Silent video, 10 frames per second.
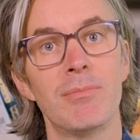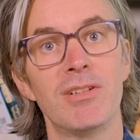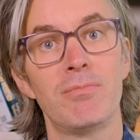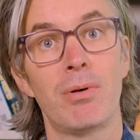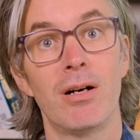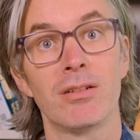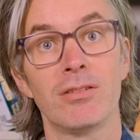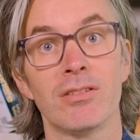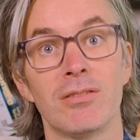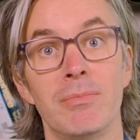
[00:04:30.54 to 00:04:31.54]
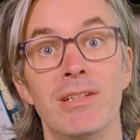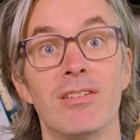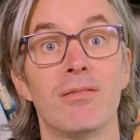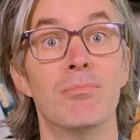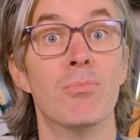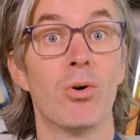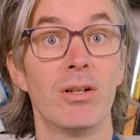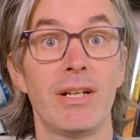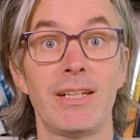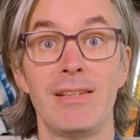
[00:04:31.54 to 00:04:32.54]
number of particles means it's more likely